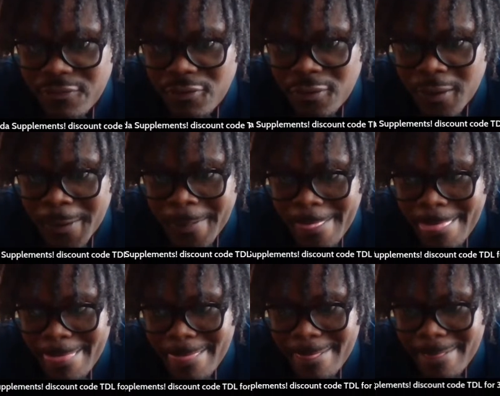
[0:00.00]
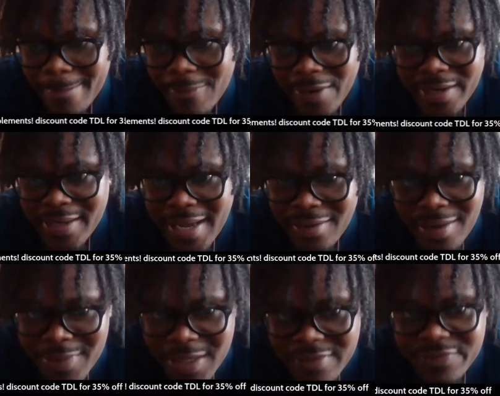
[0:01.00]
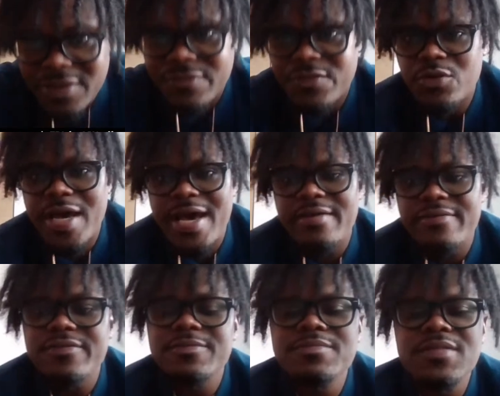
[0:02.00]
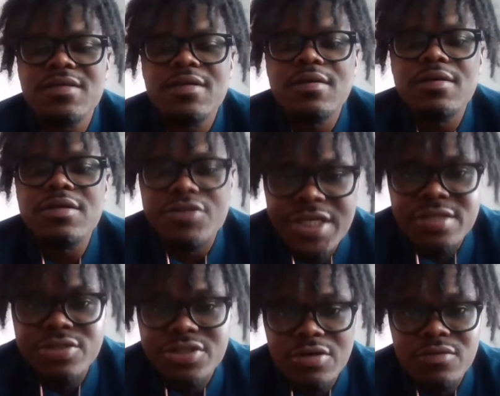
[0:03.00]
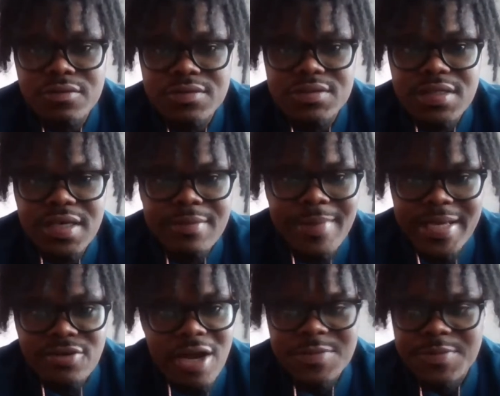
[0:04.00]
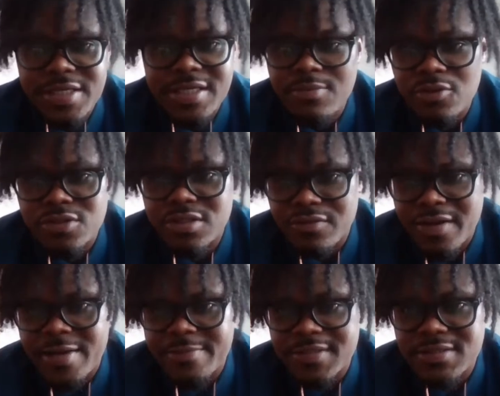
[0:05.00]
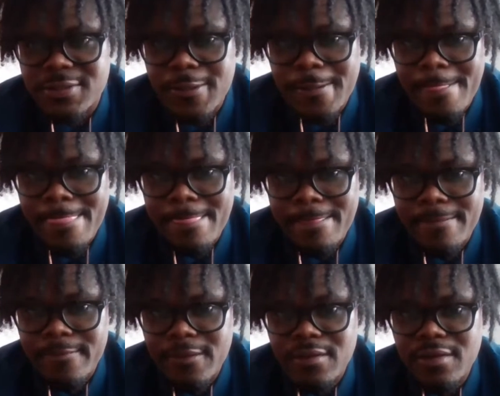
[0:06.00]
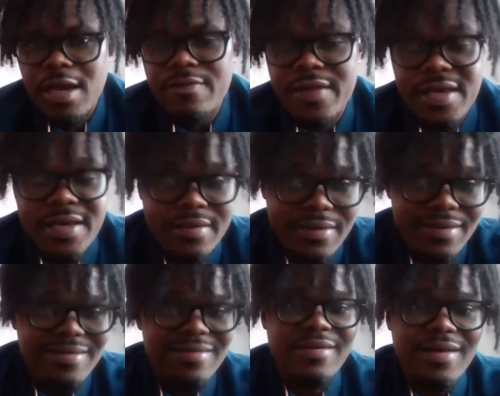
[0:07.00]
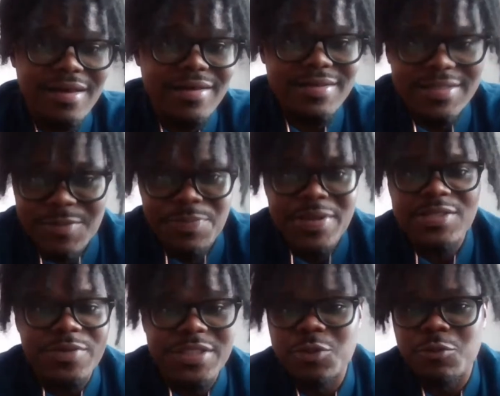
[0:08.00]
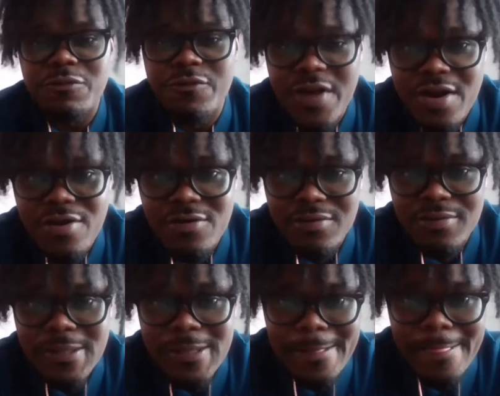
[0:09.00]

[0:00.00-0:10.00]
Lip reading: for right now. I mean, if you have Chandler Jones and Max Crosby to get most of the reps, and then it depends on what they do with Farrell,